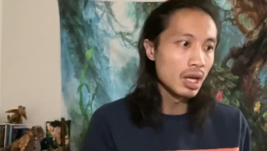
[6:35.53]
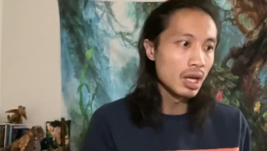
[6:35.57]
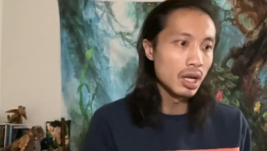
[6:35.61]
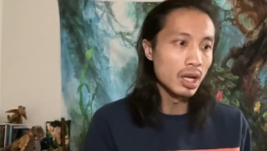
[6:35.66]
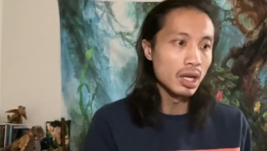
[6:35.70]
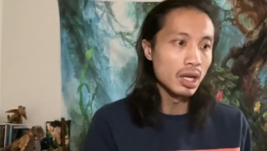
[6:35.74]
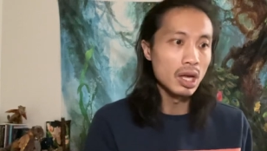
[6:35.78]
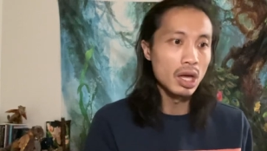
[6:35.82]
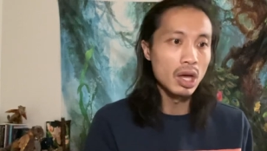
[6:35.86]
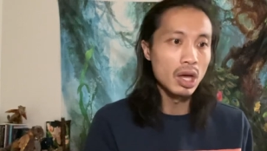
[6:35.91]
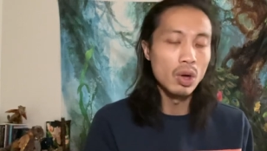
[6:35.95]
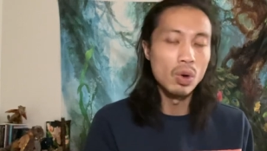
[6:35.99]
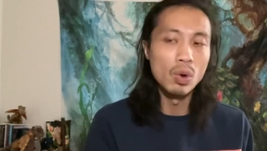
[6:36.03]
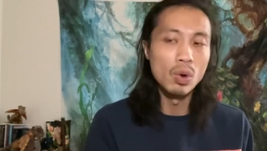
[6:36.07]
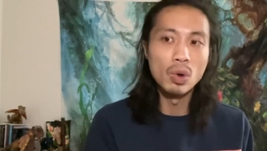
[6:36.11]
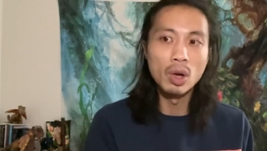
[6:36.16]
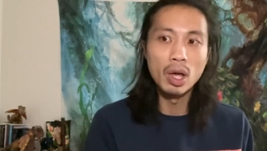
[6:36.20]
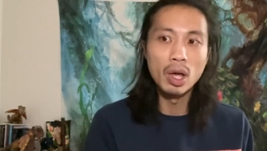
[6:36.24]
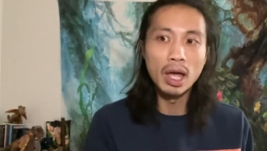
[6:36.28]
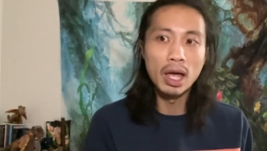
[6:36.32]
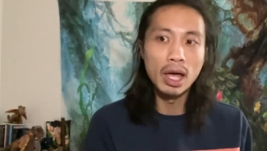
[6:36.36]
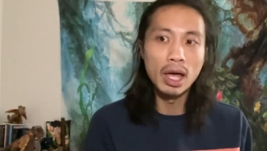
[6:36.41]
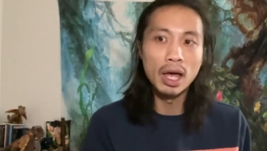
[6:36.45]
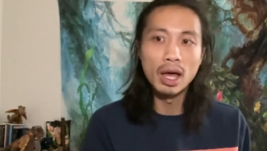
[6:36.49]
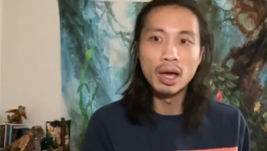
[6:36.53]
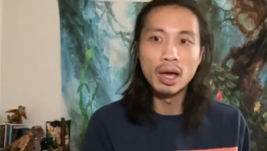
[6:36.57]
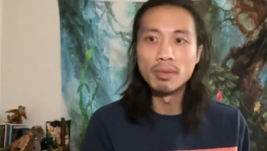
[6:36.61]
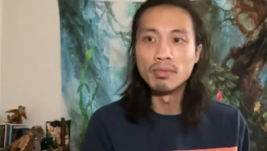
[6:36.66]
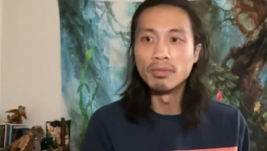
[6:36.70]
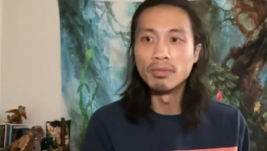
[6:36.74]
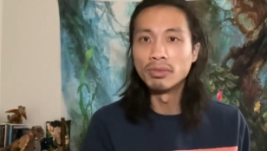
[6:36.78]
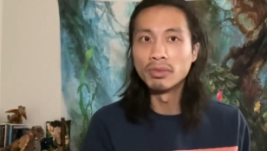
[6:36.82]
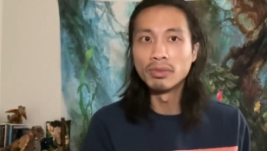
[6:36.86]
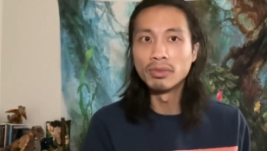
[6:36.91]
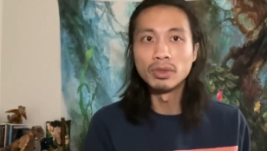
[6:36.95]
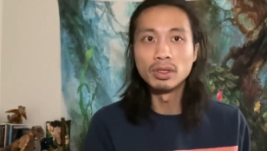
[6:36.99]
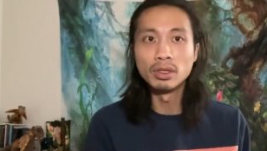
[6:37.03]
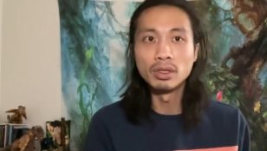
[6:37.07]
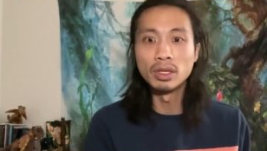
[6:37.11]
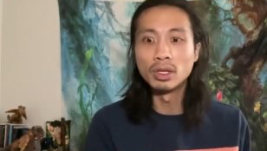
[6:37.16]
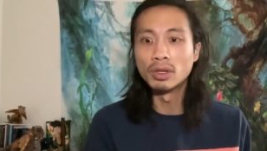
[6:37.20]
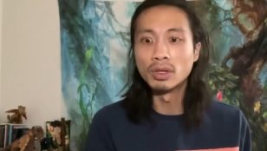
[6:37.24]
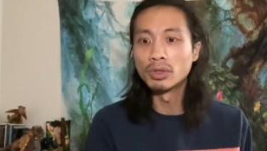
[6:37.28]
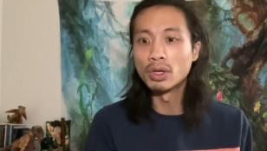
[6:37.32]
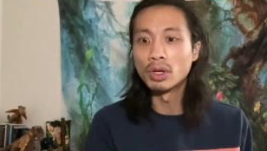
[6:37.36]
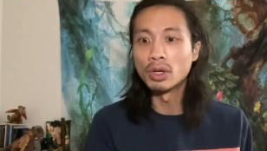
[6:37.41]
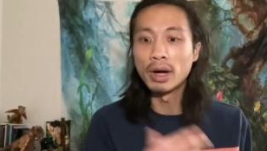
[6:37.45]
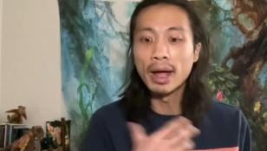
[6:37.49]
you know, um, you
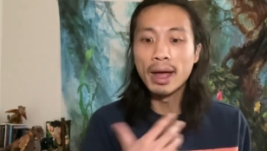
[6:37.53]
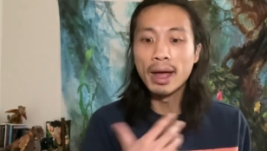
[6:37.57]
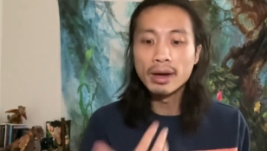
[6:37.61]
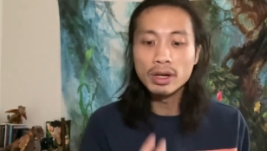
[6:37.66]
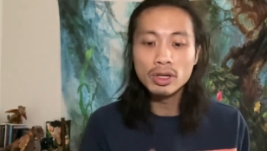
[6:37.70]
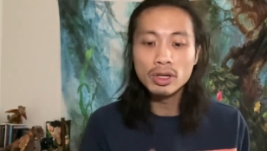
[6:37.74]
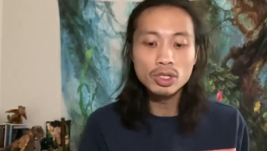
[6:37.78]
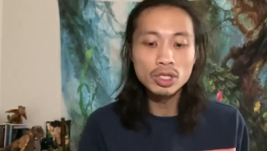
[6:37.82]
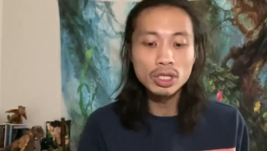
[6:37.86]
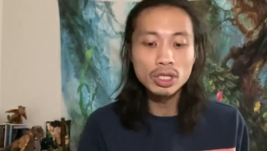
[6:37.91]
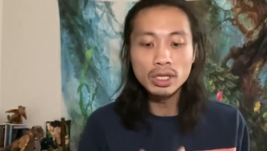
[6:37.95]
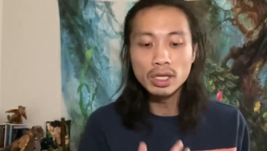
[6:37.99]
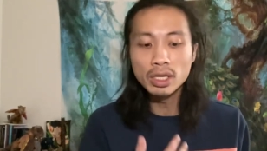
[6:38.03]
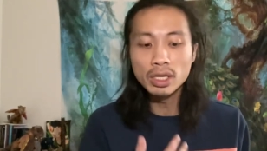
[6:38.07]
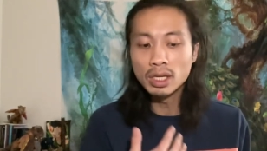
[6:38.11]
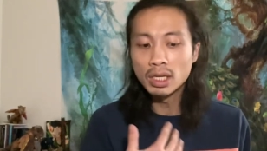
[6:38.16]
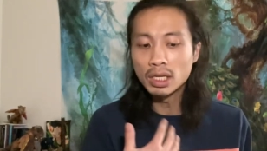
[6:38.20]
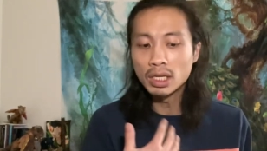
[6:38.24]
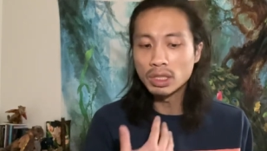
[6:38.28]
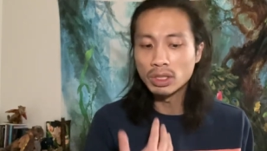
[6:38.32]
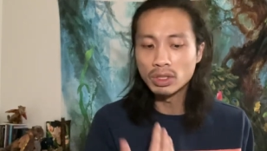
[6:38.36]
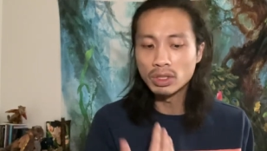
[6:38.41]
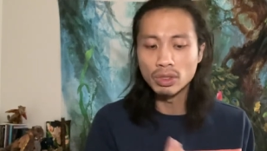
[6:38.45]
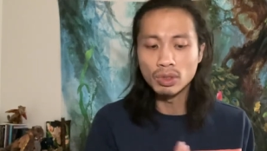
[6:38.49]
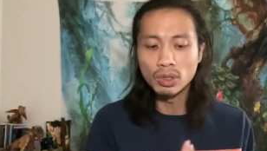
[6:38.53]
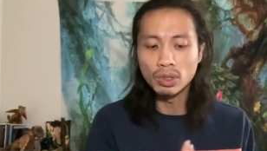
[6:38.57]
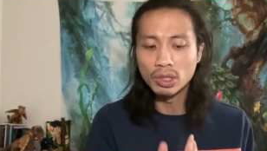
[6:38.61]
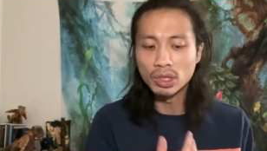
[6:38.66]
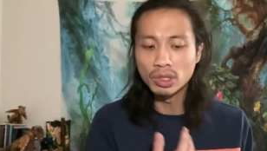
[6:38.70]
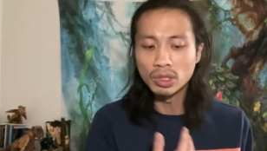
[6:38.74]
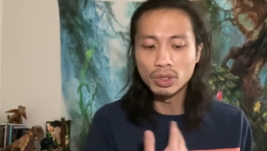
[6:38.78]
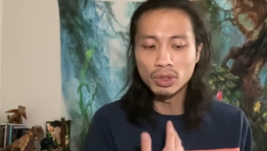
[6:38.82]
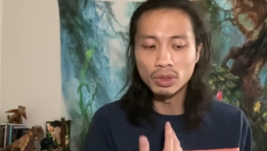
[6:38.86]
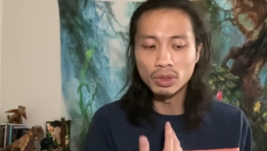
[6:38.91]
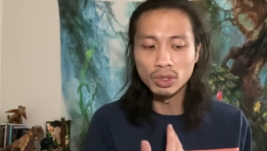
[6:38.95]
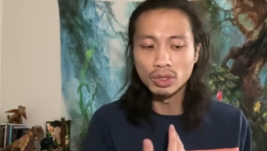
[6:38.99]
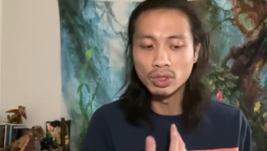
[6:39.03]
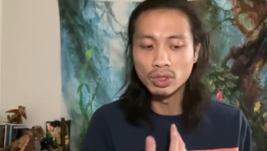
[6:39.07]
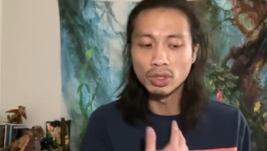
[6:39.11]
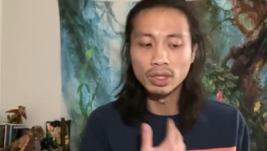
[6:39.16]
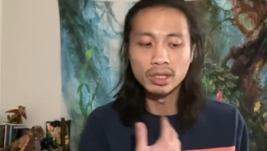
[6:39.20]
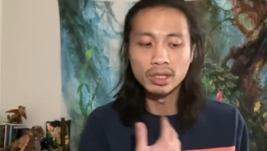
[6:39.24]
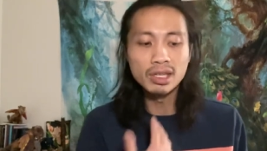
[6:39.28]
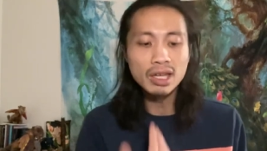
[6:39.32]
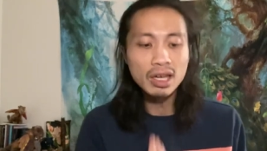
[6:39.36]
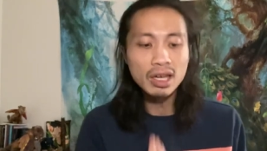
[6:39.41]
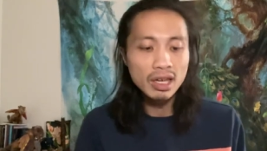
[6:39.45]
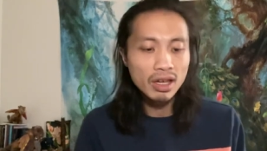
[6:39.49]
know, your energy, your, your, your
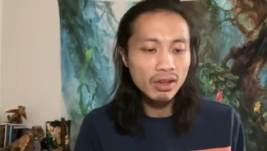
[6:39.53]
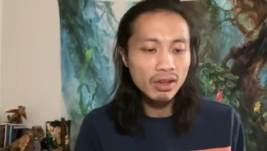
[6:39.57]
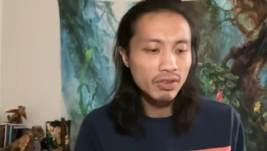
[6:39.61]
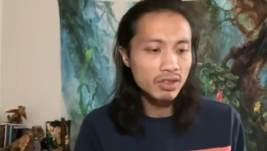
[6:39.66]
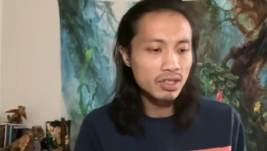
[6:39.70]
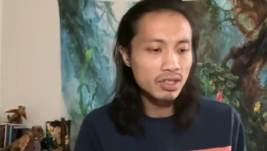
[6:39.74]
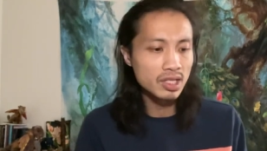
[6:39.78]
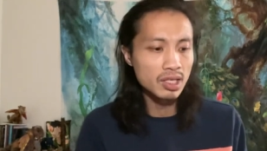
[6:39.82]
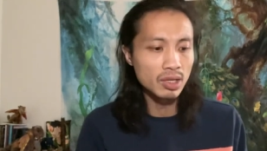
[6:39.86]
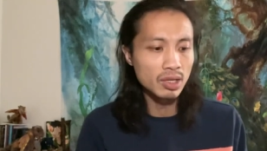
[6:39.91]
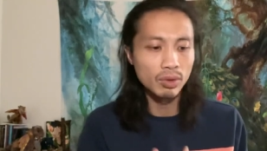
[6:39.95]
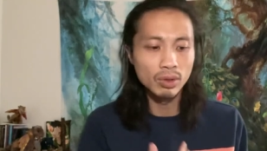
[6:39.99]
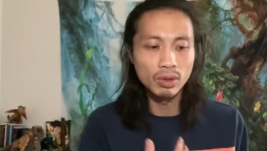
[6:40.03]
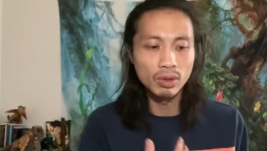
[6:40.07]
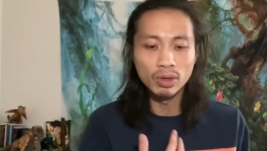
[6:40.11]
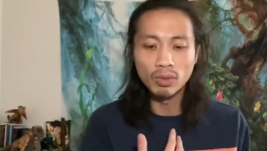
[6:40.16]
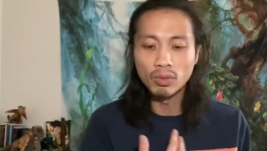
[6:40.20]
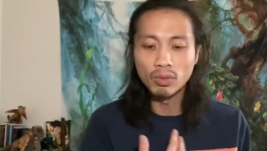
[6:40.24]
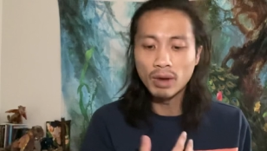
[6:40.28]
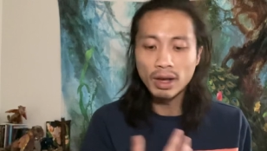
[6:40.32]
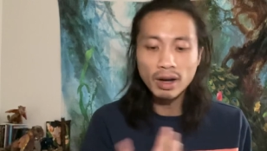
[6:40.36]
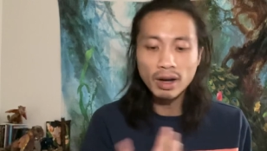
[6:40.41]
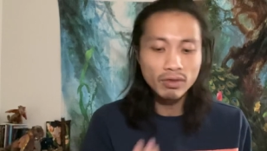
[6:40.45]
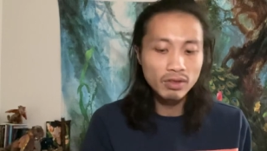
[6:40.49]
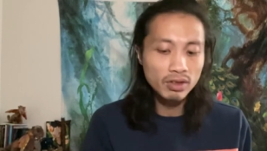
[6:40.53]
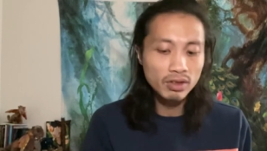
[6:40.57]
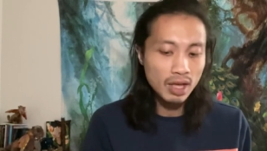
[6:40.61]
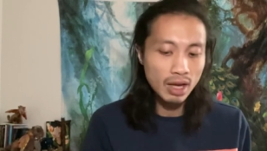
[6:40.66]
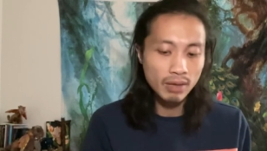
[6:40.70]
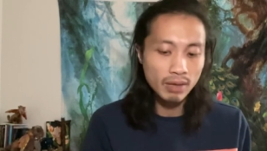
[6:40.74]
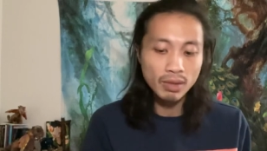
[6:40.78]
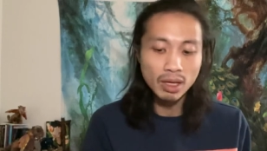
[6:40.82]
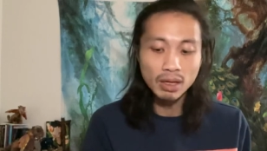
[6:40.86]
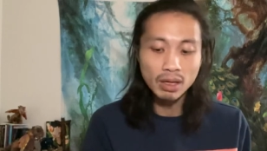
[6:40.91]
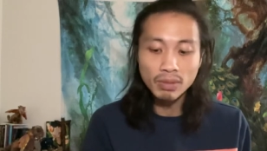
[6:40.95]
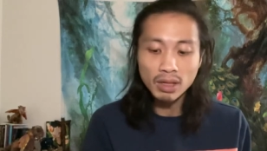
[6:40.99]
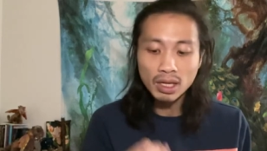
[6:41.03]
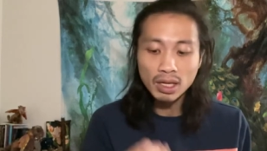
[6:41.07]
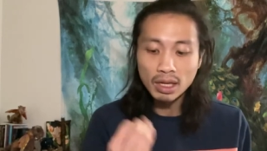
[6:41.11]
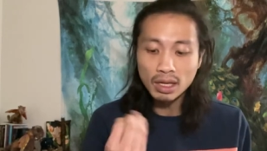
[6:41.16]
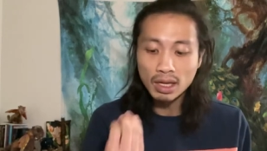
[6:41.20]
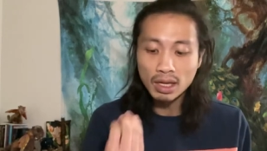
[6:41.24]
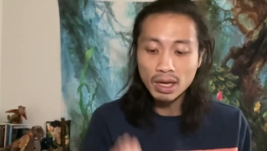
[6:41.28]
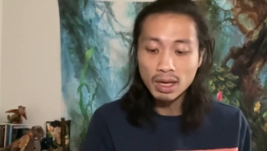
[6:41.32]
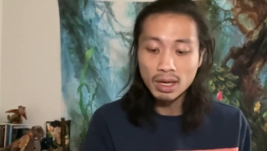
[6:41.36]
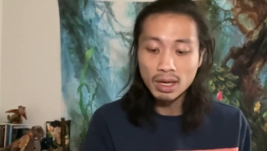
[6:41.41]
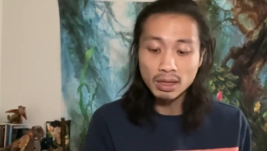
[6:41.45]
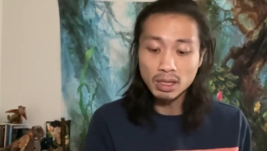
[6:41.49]
gifts, or whatever that may
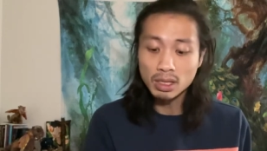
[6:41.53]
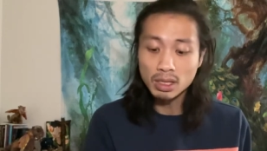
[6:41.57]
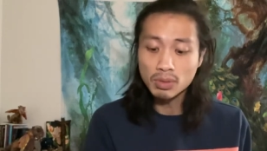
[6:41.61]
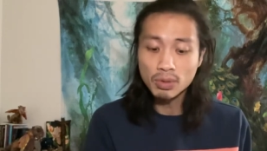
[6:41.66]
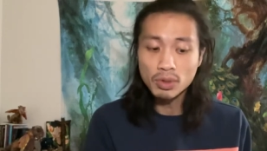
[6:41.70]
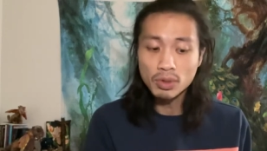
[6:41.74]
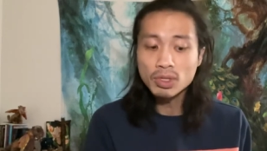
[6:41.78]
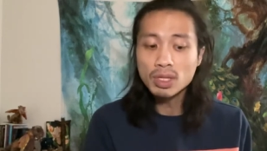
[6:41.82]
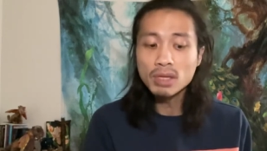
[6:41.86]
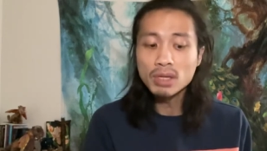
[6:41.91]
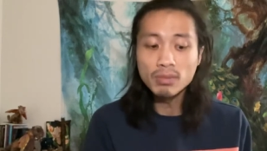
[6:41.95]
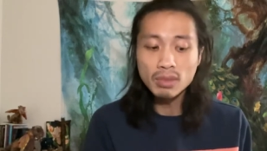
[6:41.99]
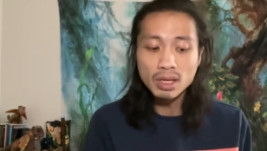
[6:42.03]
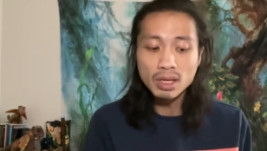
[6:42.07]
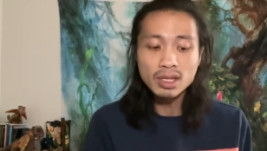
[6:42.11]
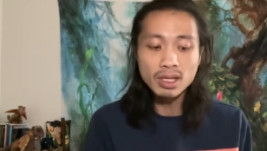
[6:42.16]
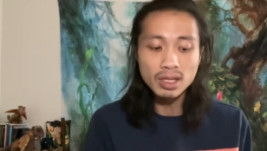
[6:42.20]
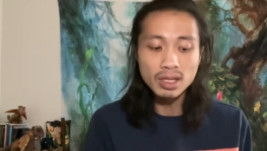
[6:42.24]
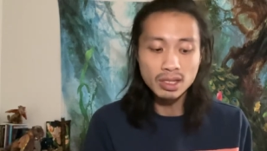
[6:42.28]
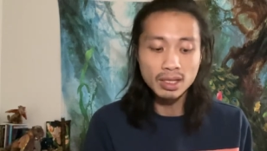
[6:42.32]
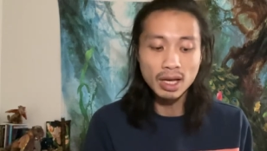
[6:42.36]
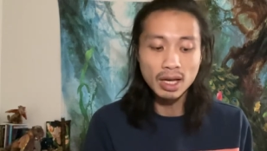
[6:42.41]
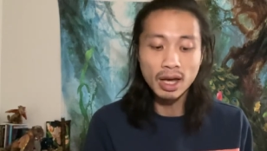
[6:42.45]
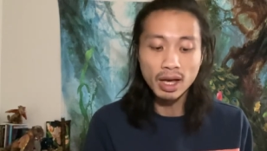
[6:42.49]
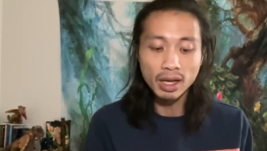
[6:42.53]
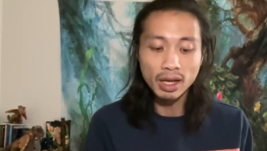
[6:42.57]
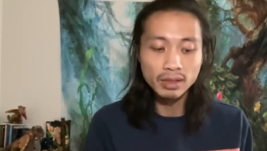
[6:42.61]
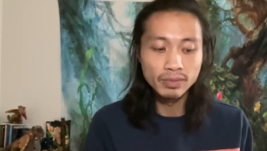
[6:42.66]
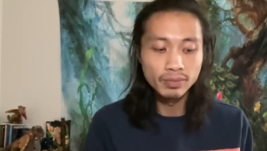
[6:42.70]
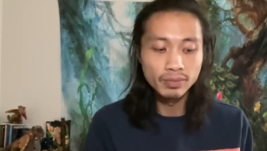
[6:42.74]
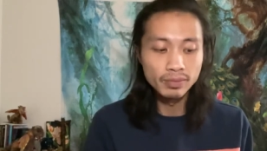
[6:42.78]
be, this person misses that,